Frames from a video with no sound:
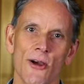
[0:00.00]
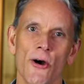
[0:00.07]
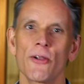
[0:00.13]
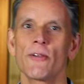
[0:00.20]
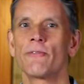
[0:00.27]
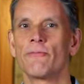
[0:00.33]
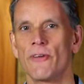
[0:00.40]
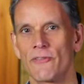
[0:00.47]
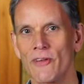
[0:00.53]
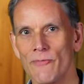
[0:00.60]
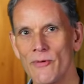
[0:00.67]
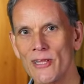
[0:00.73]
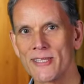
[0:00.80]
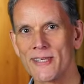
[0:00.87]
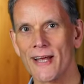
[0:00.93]
on, 50
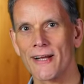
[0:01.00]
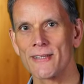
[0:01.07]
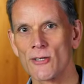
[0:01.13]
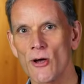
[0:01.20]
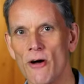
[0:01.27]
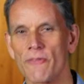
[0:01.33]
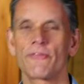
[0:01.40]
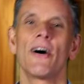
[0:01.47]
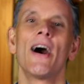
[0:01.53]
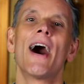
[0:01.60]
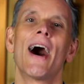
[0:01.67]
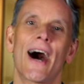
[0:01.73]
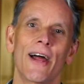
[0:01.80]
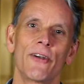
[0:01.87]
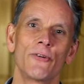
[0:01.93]
milliseconds off,
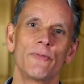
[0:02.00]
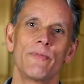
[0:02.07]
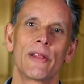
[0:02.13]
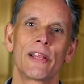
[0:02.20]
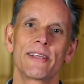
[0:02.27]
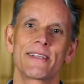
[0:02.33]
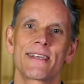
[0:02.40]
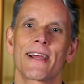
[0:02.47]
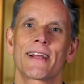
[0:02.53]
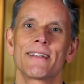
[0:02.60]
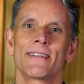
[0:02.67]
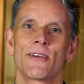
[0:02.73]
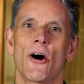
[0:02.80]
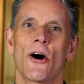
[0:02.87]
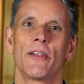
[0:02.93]
100
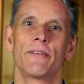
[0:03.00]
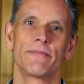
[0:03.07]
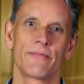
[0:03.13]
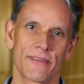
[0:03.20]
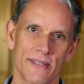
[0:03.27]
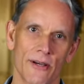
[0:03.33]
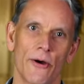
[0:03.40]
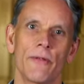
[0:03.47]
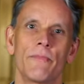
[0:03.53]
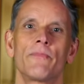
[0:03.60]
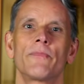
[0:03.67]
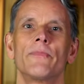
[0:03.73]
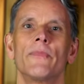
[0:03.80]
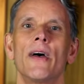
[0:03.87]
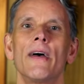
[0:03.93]
milliseconds on, so on.
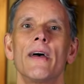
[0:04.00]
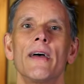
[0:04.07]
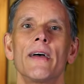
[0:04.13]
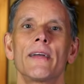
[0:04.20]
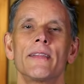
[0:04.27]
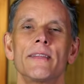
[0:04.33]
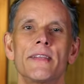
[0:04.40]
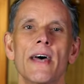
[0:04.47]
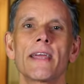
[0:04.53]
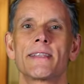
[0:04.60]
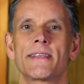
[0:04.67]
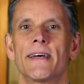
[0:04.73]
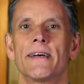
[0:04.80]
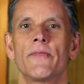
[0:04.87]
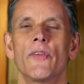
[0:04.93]

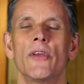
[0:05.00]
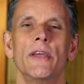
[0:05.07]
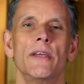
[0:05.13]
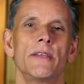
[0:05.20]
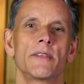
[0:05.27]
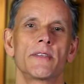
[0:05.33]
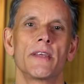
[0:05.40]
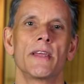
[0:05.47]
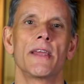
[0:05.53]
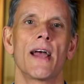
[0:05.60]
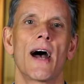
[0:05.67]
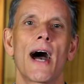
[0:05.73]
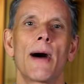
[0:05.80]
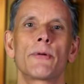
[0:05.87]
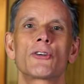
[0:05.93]
Data is the
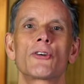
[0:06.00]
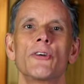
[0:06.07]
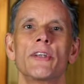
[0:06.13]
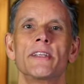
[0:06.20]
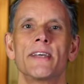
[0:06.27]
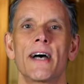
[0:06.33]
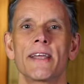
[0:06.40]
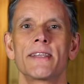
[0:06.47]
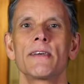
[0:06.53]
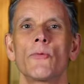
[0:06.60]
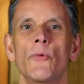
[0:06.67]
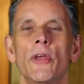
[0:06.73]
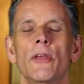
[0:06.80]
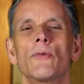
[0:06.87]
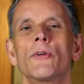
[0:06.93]
arbitrary data
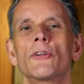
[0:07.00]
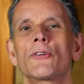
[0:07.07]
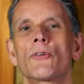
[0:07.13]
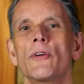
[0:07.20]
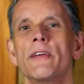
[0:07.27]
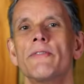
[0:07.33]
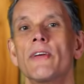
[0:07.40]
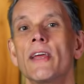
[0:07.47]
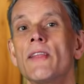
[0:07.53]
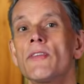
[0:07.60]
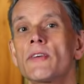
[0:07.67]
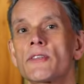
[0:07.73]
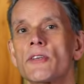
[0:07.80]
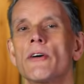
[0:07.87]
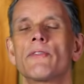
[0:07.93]
we can retrieve in
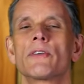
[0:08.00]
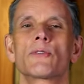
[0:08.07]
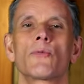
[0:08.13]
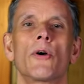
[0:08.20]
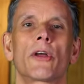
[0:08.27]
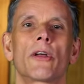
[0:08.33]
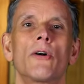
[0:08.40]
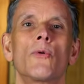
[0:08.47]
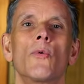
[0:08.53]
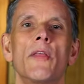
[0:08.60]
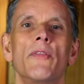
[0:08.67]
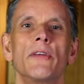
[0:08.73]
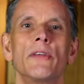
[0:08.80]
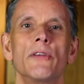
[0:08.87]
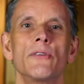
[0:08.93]
the service worker
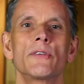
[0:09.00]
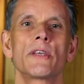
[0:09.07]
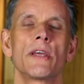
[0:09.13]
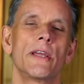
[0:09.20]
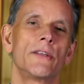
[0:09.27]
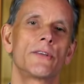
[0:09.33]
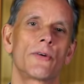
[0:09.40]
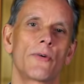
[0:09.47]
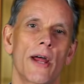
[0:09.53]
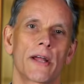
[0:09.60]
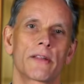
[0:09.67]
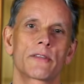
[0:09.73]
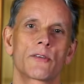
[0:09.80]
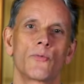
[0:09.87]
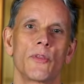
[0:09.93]
when the user
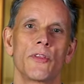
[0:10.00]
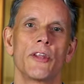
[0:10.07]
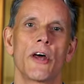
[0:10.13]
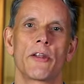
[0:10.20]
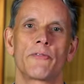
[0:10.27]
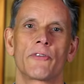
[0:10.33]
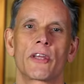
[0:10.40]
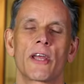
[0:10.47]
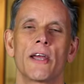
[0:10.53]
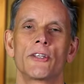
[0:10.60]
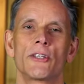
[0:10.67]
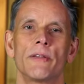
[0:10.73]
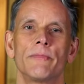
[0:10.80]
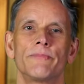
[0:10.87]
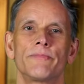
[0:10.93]
interacts with the
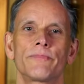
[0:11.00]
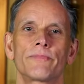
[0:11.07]
notification.